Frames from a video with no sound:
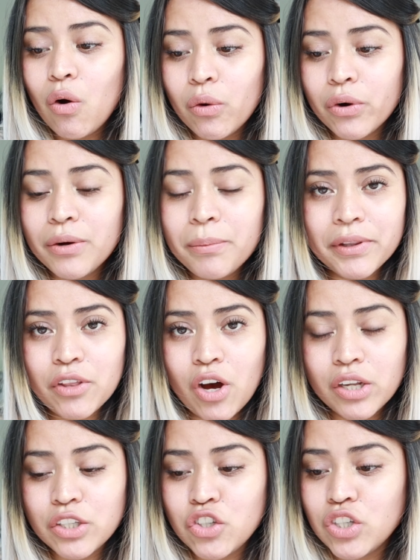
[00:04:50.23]
Oral
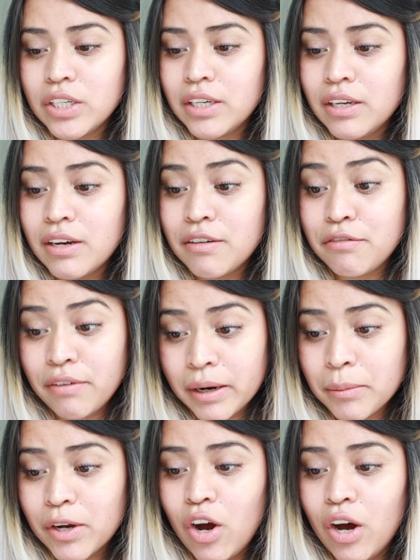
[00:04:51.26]
Pathology,
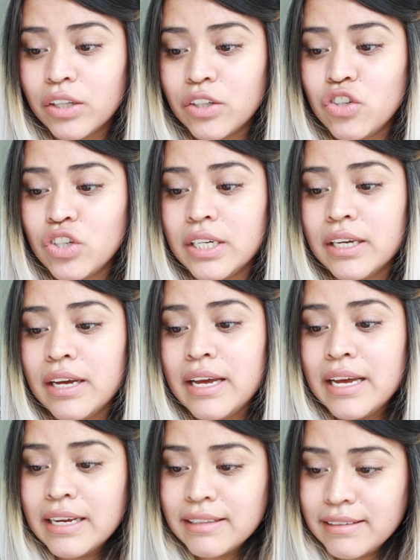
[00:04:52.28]
Pharmacology,
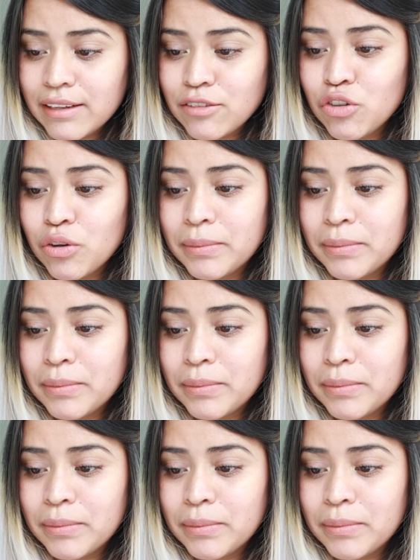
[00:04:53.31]
Dental